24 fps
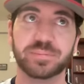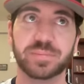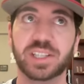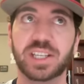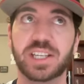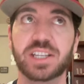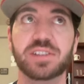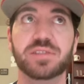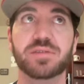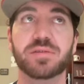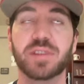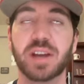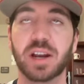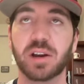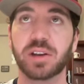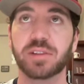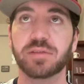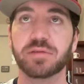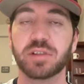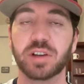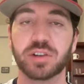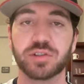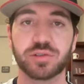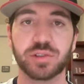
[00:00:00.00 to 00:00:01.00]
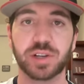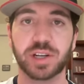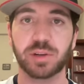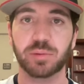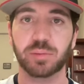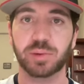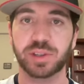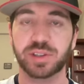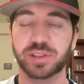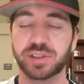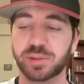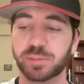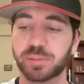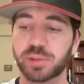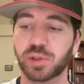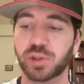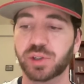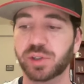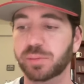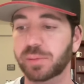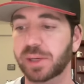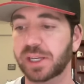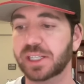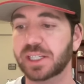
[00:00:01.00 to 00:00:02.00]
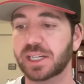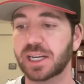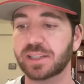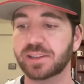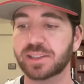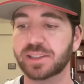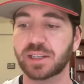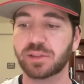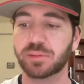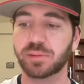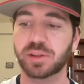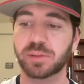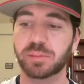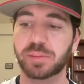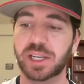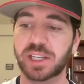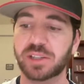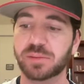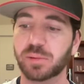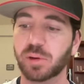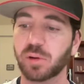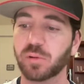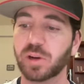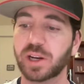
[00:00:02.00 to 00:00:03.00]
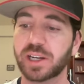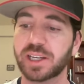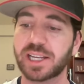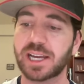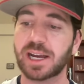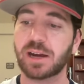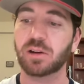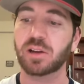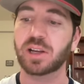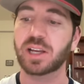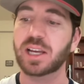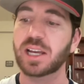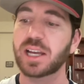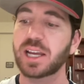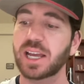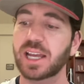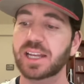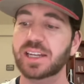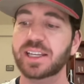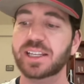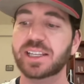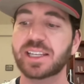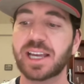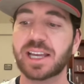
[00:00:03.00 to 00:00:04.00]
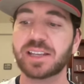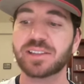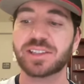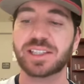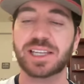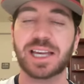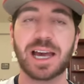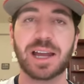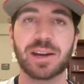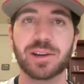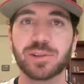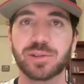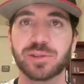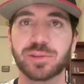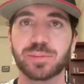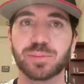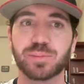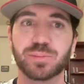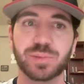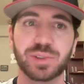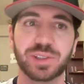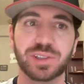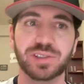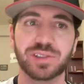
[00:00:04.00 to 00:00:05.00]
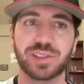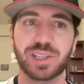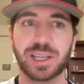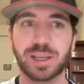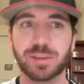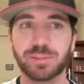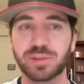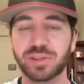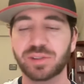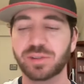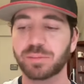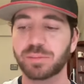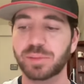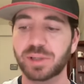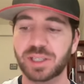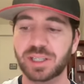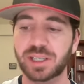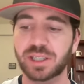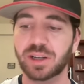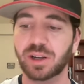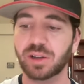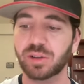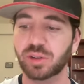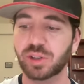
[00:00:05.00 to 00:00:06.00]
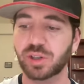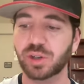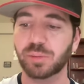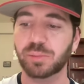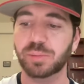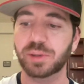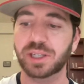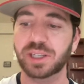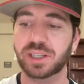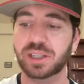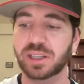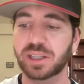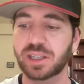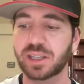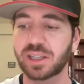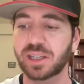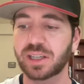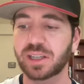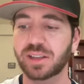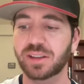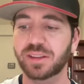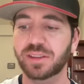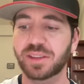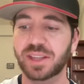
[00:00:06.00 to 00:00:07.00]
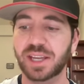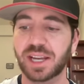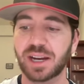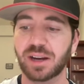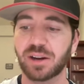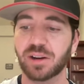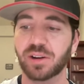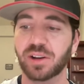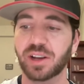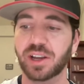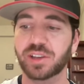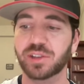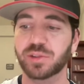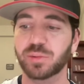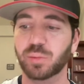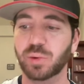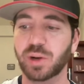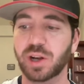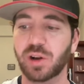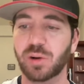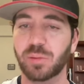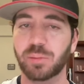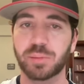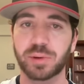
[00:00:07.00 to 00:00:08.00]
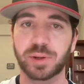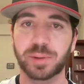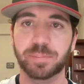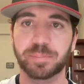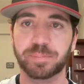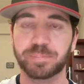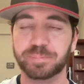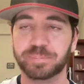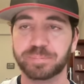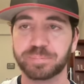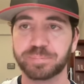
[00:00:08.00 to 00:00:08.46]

he's very frustrated with his ability to make contact with the baseball right now. And Nick Castellanos seems to be a little bit there as well. But